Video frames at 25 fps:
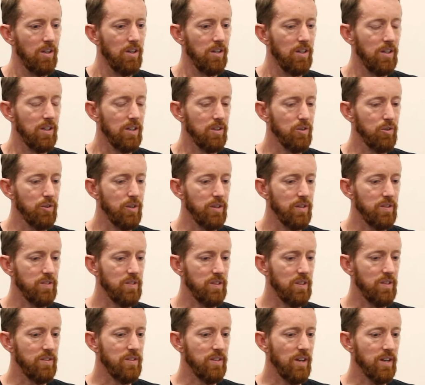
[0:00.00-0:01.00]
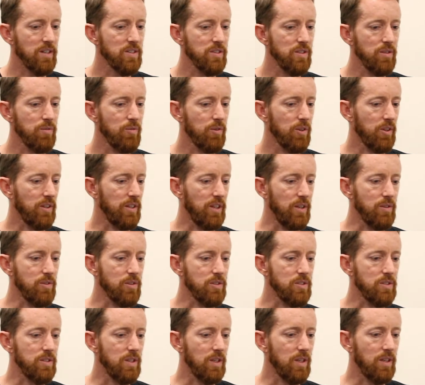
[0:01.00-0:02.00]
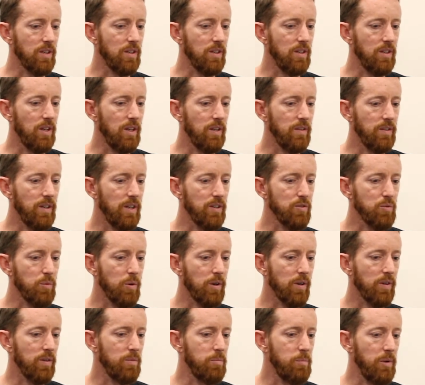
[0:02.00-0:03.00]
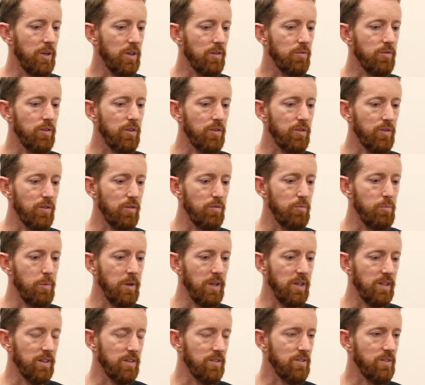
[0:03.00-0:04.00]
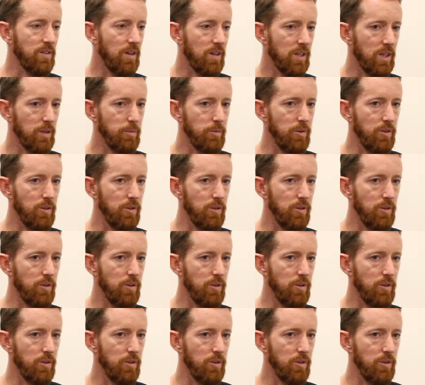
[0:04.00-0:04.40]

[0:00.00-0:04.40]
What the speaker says: Yeah, look, it's actually really interesting, and that's one of the benefits of being a startup.